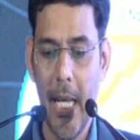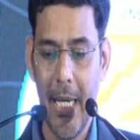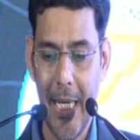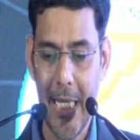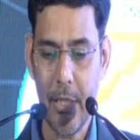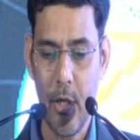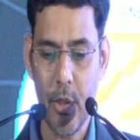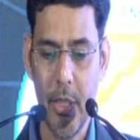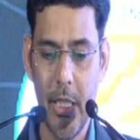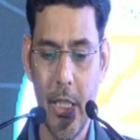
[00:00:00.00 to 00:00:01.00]
less
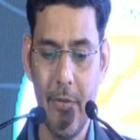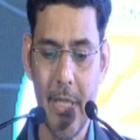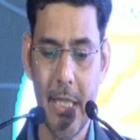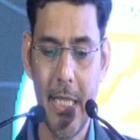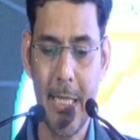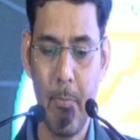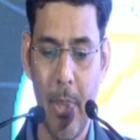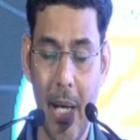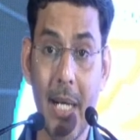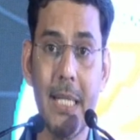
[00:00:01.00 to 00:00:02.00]
oxidative stress,
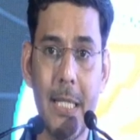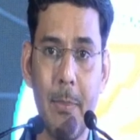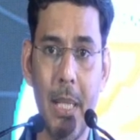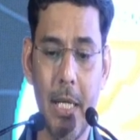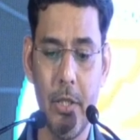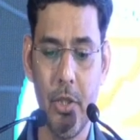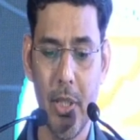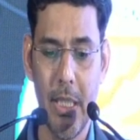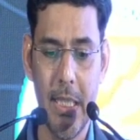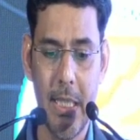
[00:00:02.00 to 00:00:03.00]
plaque
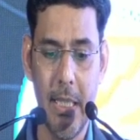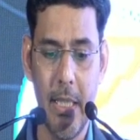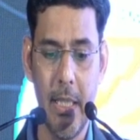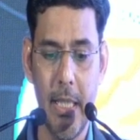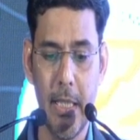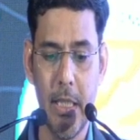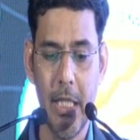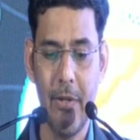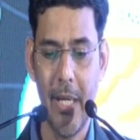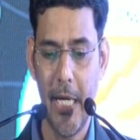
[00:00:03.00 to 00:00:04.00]
stabilization in CAD, and they
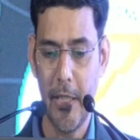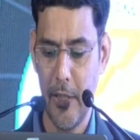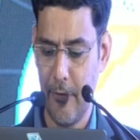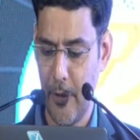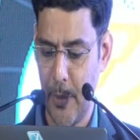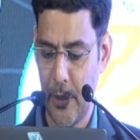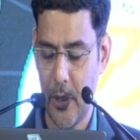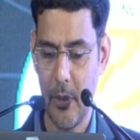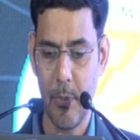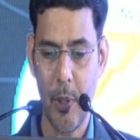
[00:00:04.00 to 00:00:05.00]
have
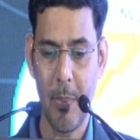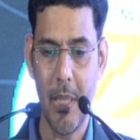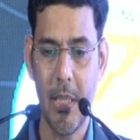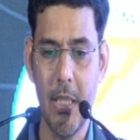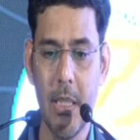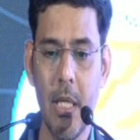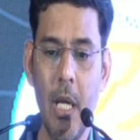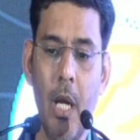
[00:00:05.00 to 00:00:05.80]
anti-inflammatory properties.